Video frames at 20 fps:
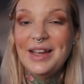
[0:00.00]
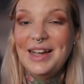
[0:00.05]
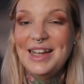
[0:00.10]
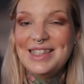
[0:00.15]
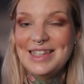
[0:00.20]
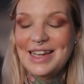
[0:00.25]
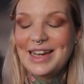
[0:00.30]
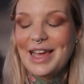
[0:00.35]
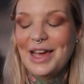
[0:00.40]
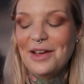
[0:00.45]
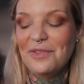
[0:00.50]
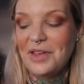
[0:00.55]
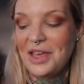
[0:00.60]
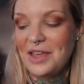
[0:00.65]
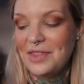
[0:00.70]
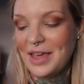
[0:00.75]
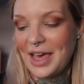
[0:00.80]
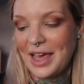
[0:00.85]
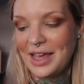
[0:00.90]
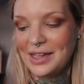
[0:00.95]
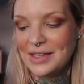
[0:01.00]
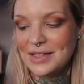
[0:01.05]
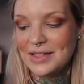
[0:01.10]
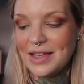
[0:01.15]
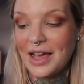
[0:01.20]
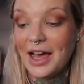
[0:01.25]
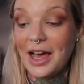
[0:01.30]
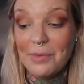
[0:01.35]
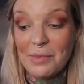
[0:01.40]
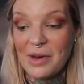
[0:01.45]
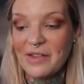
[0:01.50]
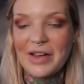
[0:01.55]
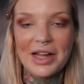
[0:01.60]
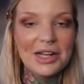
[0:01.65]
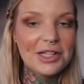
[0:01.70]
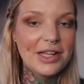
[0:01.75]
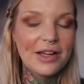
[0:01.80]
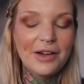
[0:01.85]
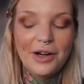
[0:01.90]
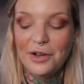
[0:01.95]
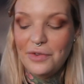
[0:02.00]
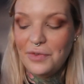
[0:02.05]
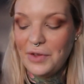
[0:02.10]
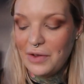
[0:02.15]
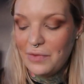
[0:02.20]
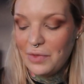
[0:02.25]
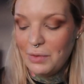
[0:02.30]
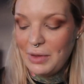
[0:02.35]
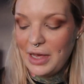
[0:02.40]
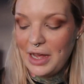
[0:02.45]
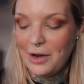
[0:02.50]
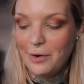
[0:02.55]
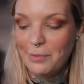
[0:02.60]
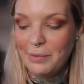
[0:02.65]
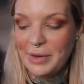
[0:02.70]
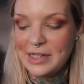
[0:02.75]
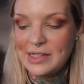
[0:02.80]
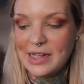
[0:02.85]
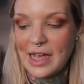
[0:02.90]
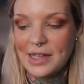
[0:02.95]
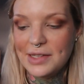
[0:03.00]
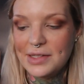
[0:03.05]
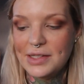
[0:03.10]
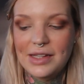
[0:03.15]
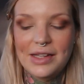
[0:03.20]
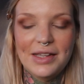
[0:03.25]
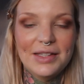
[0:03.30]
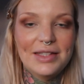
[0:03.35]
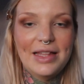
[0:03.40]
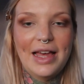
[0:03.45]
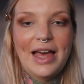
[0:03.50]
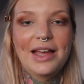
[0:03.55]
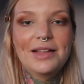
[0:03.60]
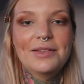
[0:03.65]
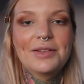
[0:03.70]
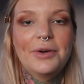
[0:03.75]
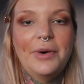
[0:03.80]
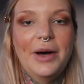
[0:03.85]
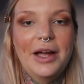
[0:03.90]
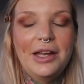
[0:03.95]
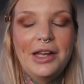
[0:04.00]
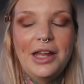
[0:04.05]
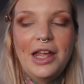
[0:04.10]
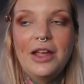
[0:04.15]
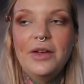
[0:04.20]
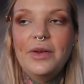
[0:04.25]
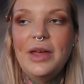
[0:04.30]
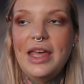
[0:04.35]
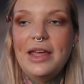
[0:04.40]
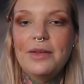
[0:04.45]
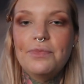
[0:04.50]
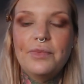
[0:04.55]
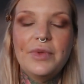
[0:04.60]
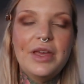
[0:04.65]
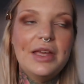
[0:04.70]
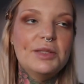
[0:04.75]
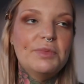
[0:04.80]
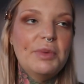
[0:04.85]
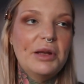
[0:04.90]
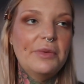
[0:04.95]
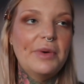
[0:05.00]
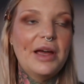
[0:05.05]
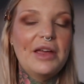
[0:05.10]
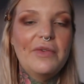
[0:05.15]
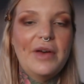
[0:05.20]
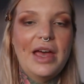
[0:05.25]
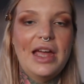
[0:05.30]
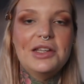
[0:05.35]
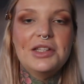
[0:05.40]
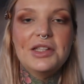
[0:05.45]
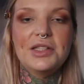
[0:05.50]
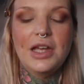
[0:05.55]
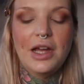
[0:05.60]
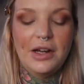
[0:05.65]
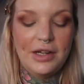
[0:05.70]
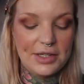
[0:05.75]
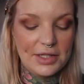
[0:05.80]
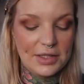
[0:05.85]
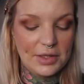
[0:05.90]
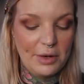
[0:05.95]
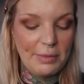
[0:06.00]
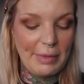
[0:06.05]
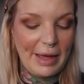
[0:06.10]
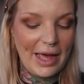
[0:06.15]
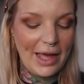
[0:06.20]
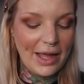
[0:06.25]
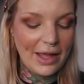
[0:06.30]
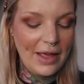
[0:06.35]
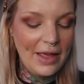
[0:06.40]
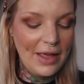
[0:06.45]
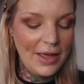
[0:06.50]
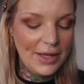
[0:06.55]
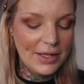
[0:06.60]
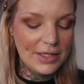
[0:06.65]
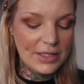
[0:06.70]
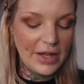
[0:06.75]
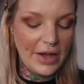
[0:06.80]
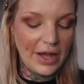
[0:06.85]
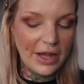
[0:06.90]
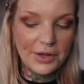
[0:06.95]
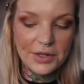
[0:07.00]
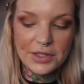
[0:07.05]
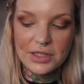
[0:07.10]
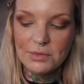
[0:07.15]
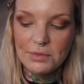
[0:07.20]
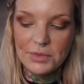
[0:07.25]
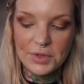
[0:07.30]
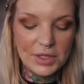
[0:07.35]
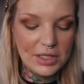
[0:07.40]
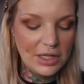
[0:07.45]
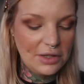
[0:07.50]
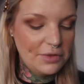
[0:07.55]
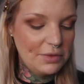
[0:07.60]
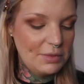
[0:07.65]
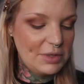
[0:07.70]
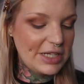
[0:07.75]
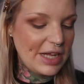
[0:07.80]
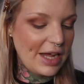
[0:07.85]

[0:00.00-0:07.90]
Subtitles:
I did get a few things. I've actually got a few of them here on my desk because they're quite new. He's been away for ages, he only just got back. So I got some more stuff from